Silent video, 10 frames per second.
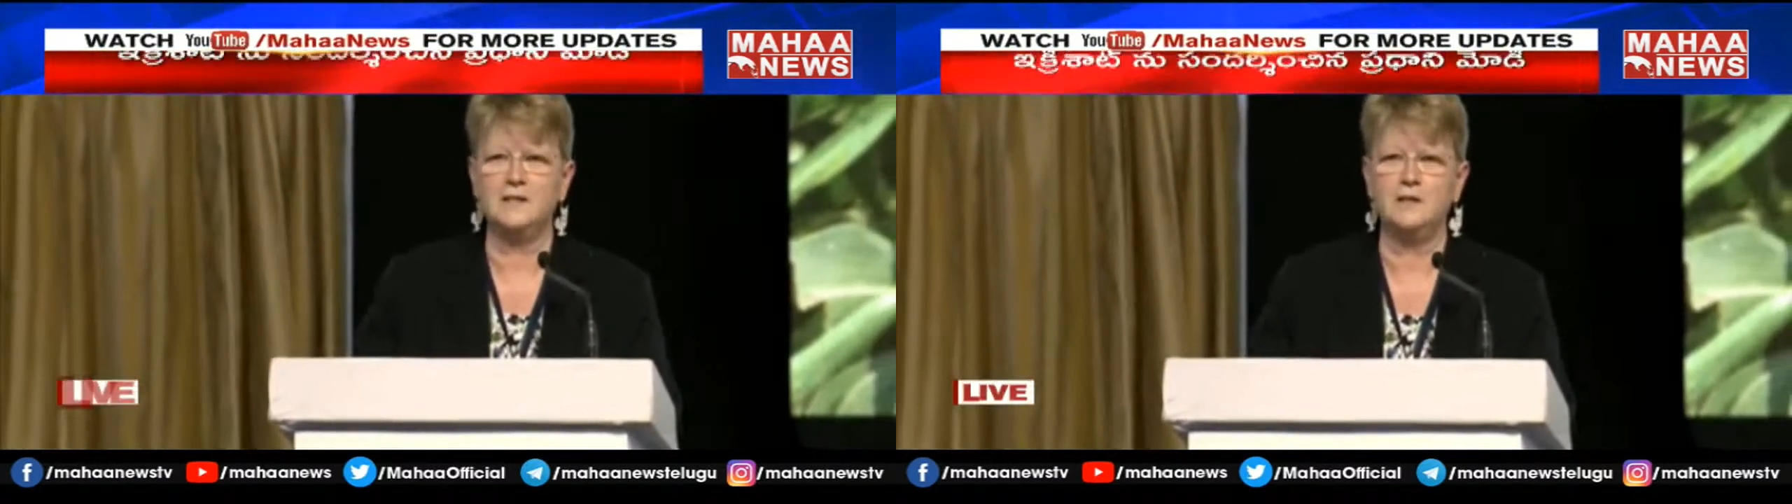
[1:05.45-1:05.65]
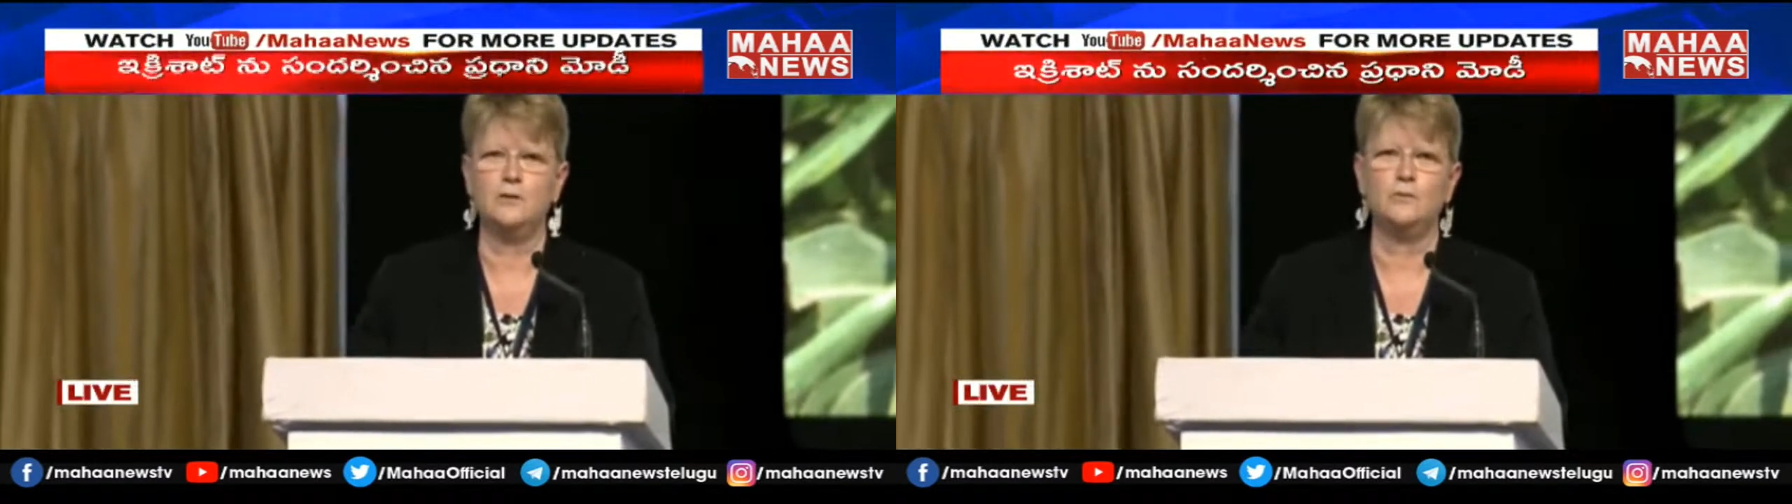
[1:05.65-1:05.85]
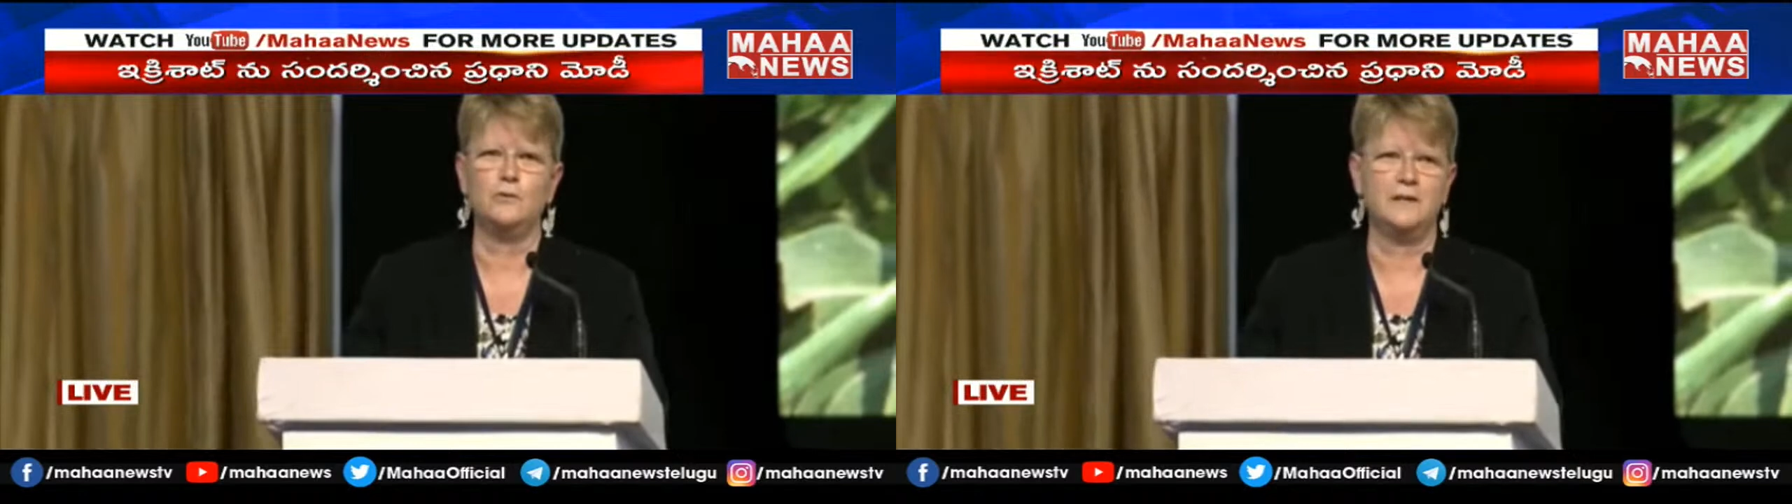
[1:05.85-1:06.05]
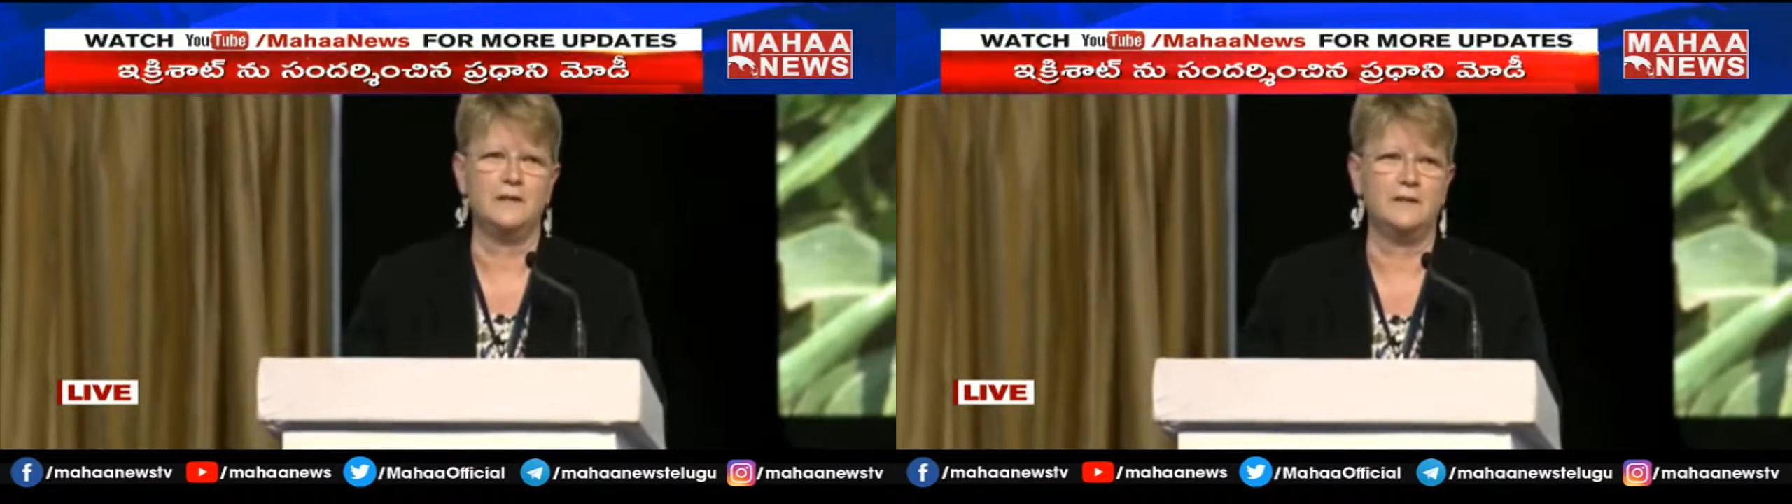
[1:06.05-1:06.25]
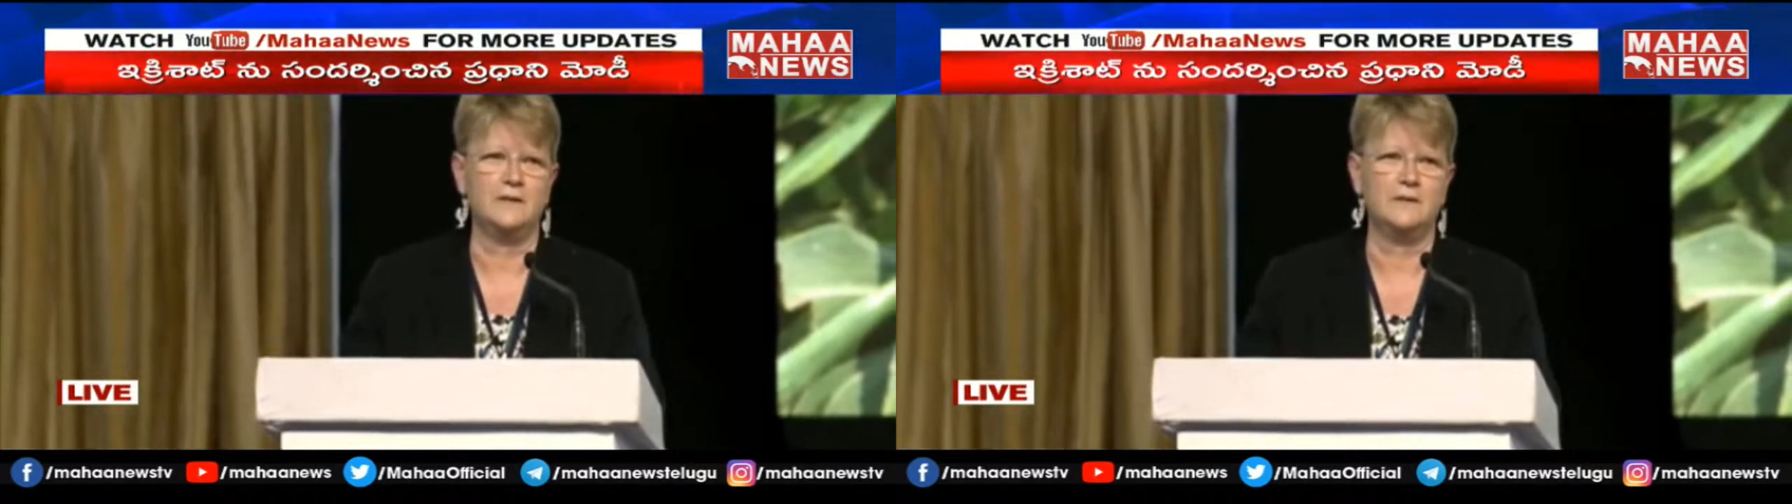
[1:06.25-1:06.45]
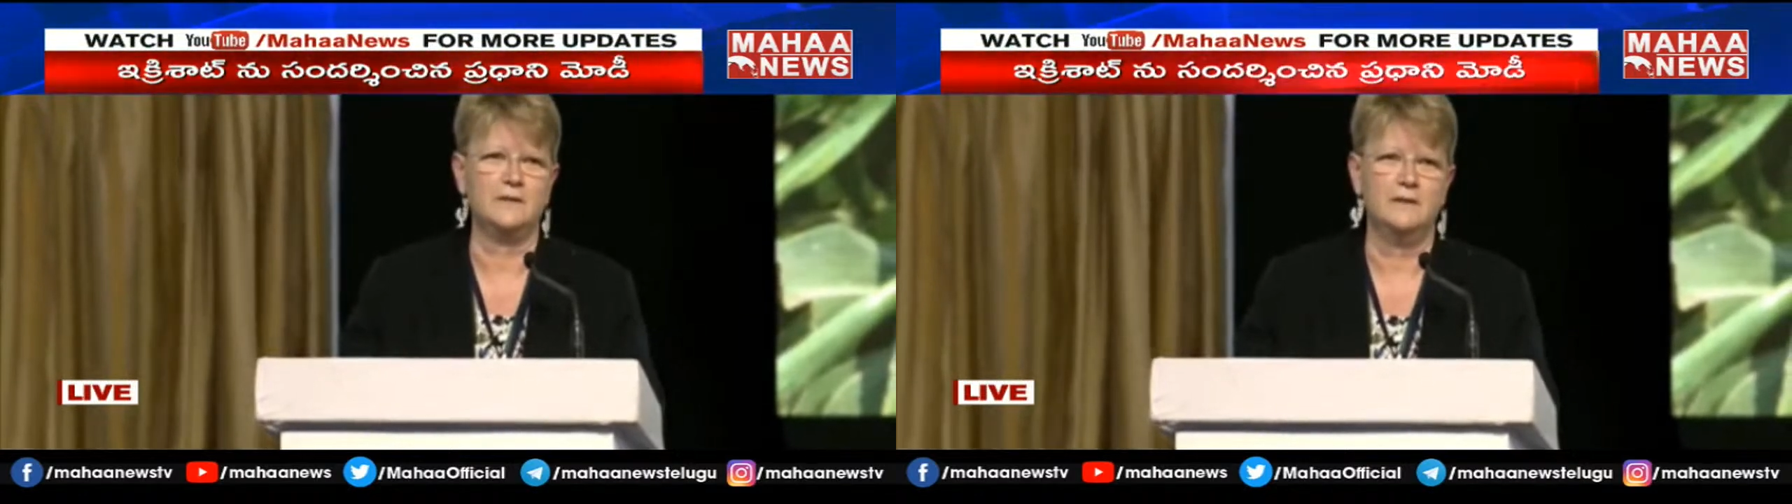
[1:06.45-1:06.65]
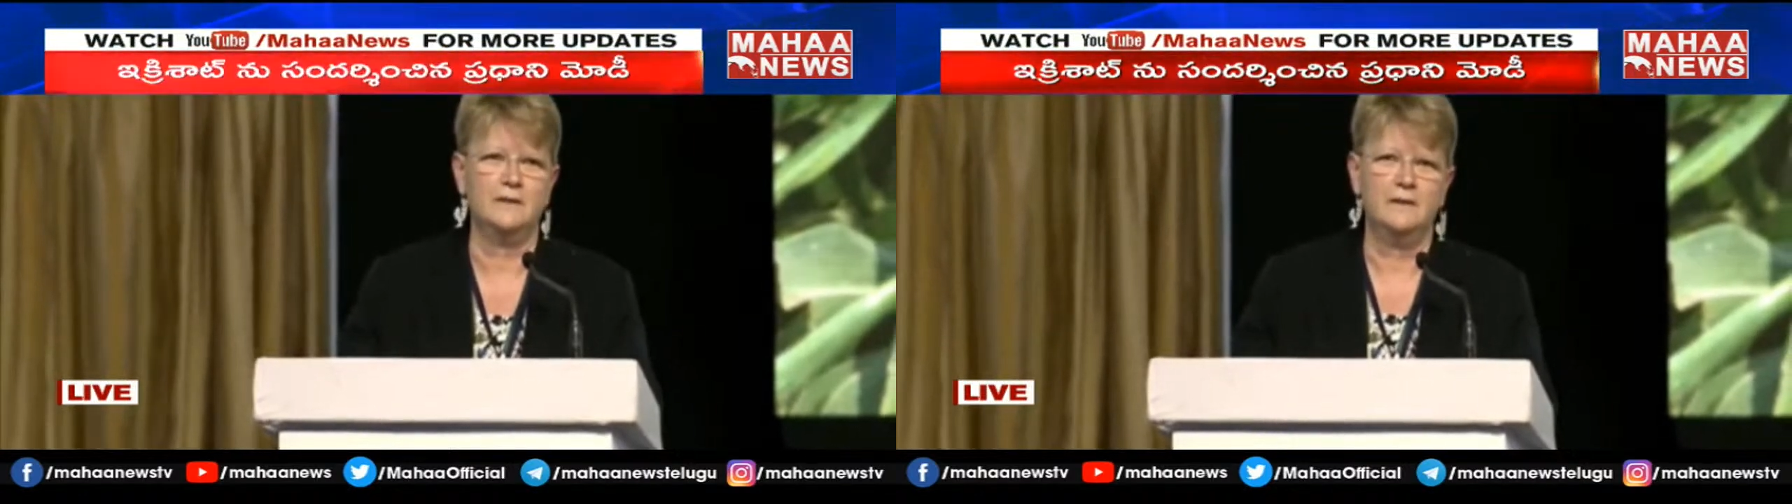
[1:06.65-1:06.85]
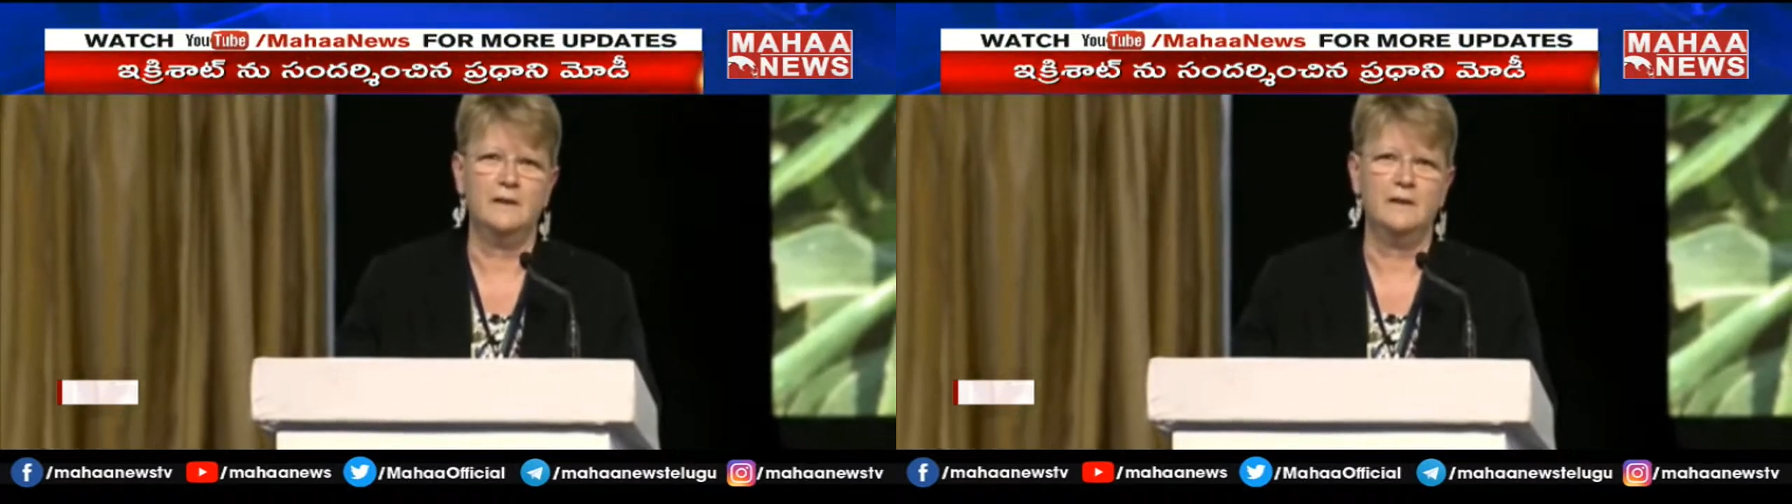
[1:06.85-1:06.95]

in the audience,